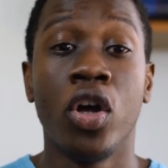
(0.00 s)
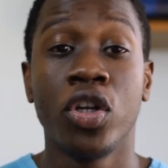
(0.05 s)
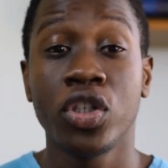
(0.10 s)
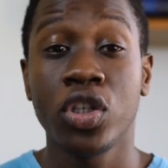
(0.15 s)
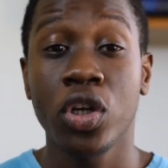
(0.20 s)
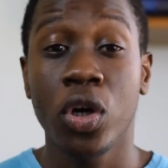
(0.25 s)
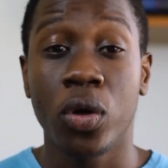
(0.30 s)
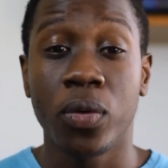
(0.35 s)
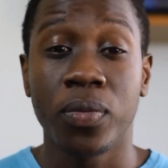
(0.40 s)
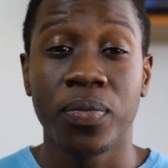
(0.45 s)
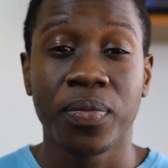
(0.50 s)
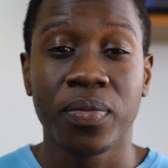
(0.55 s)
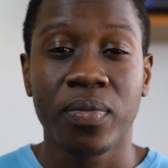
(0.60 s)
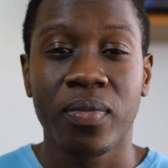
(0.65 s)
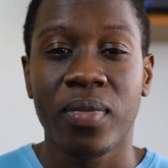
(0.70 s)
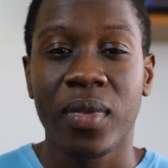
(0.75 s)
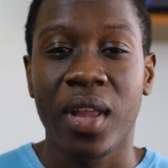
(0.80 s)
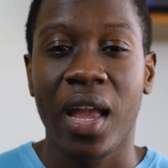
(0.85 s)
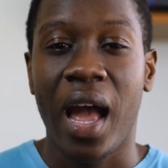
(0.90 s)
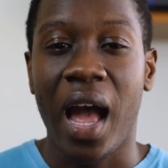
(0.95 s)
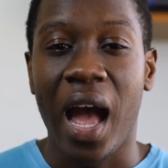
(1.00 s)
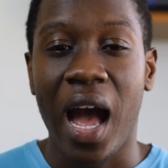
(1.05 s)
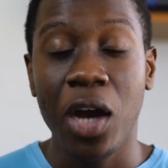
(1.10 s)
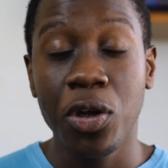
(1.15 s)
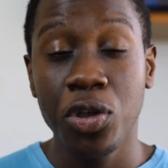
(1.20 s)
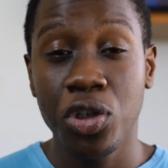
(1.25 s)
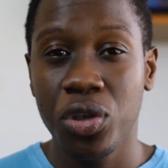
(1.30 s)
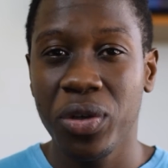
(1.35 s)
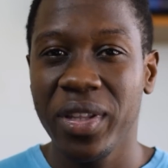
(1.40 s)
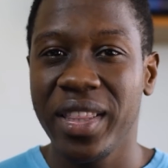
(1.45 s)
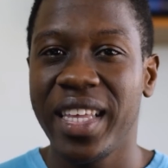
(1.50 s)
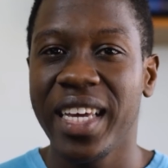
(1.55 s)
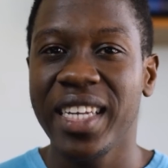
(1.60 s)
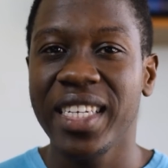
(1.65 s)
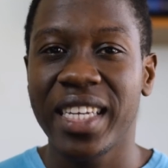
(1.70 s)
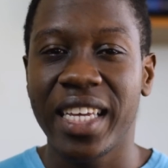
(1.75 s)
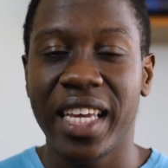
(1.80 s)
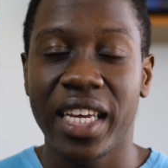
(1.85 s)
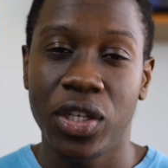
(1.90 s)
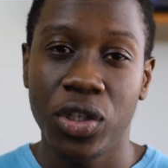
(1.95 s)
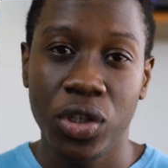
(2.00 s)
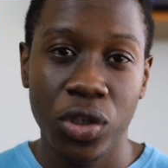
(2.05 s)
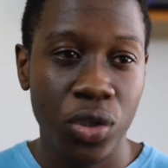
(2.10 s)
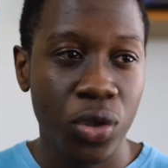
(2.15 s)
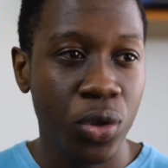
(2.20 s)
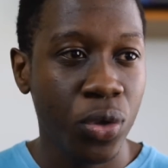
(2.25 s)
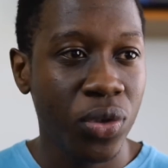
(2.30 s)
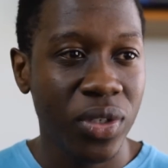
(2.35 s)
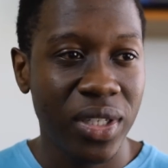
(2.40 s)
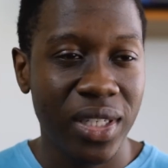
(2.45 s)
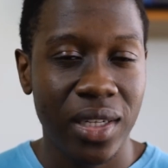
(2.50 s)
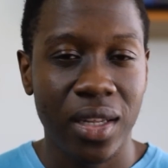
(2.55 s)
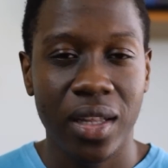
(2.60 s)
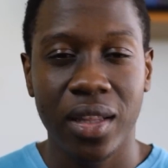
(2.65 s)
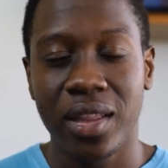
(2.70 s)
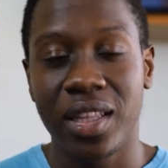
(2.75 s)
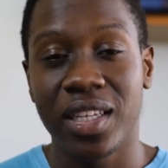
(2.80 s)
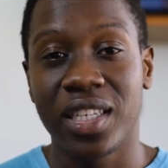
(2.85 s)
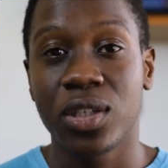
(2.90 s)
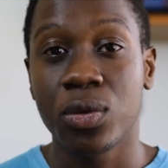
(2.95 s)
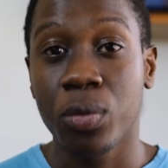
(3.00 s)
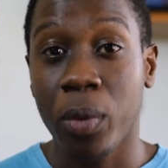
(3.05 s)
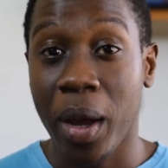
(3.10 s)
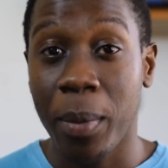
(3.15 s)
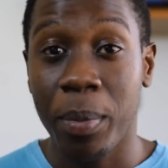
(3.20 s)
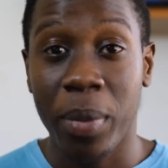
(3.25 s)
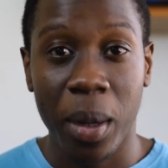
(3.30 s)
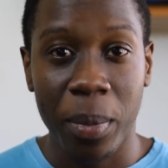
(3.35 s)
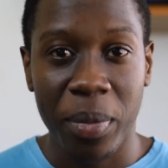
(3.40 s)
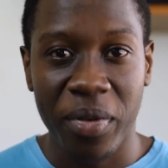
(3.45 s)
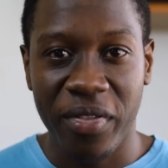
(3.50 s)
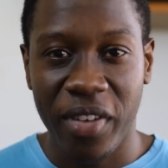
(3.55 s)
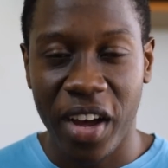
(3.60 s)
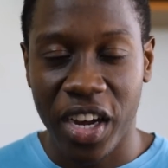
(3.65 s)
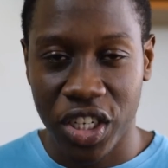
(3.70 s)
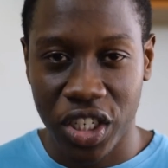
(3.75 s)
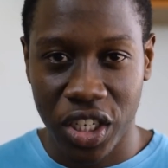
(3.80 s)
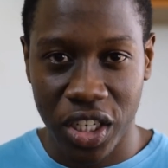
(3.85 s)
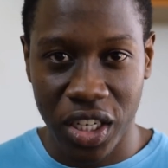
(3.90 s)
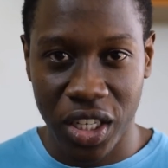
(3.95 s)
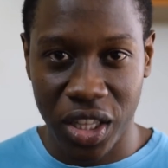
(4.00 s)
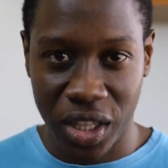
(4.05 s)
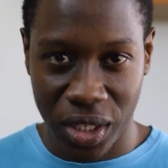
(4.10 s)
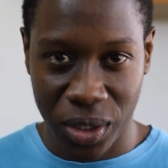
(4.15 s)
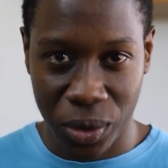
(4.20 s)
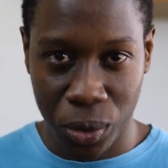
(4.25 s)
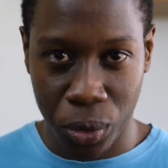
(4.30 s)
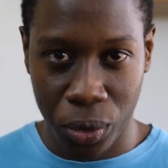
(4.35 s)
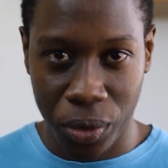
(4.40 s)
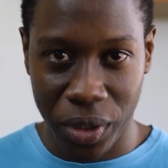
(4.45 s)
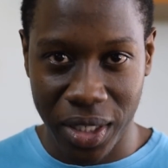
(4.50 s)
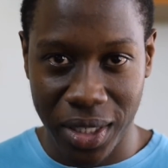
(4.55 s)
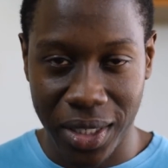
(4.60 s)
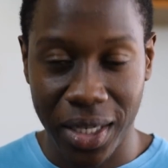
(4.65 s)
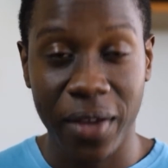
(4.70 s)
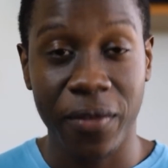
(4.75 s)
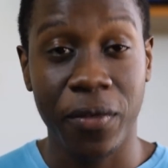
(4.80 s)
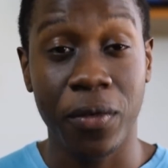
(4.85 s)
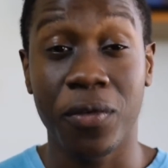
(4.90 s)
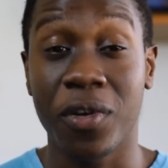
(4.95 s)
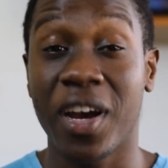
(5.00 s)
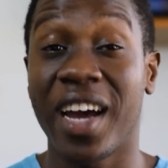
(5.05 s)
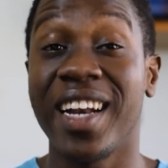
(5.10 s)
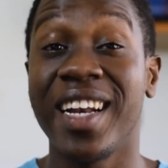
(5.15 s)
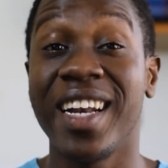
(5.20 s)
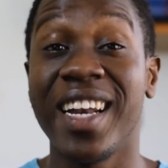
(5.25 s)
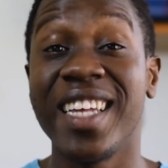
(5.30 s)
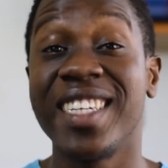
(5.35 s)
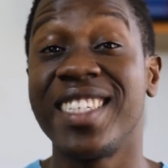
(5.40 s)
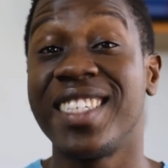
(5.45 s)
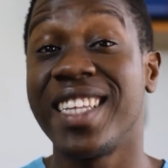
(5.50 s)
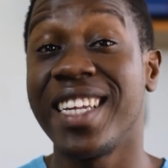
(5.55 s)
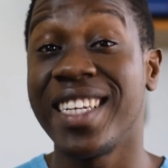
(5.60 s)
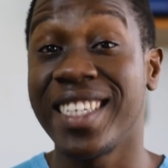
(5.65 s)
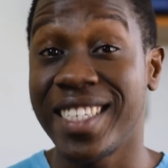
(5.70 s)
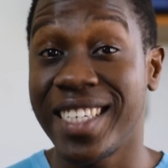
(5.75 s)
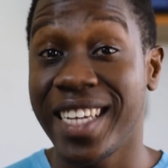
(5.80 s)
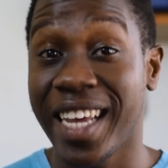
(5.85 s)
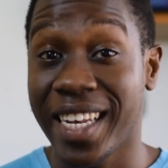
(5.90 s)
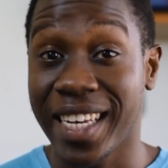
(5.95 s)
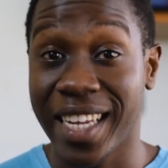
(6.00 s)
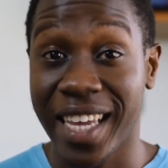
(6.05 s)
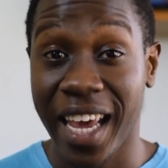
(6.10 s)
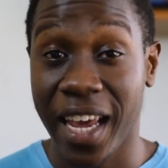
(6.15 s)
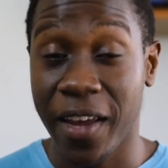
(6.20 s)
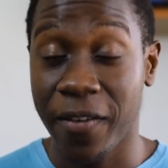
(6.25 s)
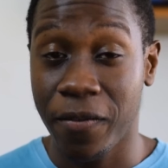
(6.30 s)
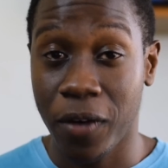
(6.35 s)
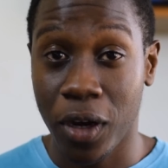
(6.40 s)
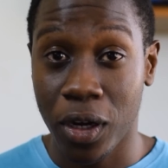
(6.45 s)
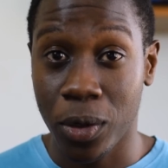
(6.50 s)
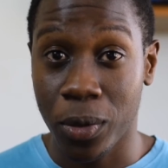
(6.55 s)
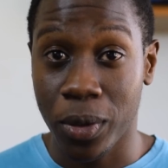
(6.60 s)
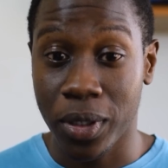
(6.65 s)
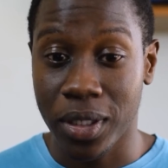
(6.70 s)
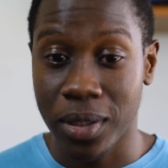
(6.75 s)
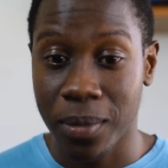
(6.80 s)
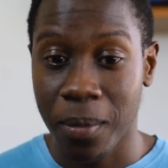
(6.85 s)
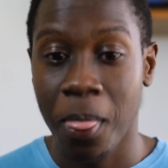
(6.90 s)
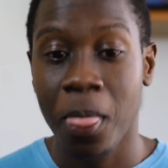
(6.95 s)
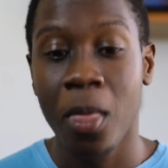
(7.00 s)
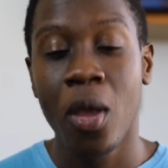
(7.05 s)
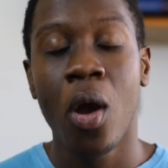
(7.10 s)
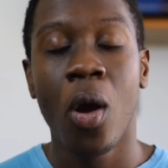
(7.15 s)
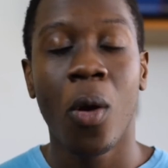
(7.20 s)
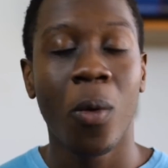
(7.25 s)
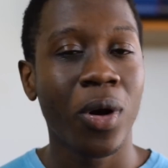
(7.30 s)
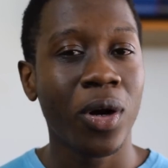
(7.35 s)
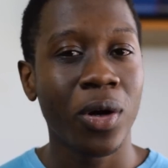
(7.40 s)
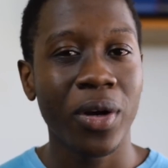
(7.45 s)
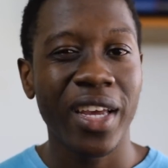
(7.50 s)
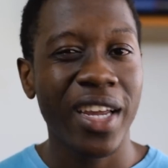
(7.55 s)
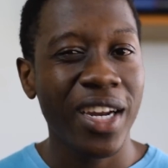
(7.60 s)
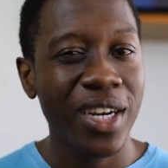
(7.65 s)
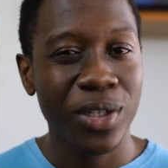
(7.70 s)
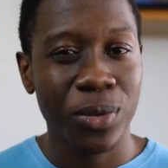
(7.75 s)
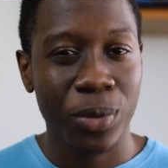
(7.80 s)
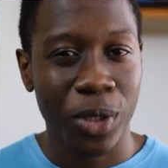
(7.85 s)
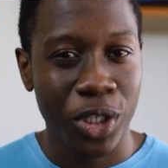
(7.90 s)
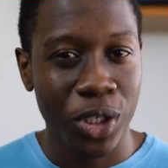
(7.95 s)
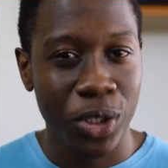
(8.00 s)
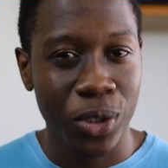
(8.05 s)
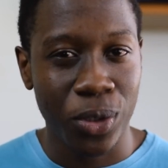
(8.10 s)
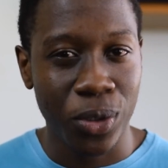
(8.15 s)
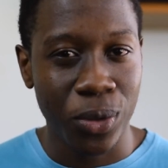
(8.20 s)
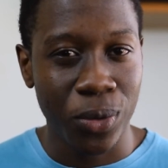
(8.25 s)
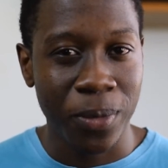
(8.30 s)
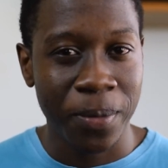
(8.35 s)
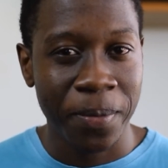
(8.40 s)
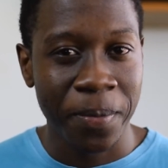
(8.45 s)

So how do you then get to use the swipe up function in the stories if you've got less than 10K followers? Well, here's what you do.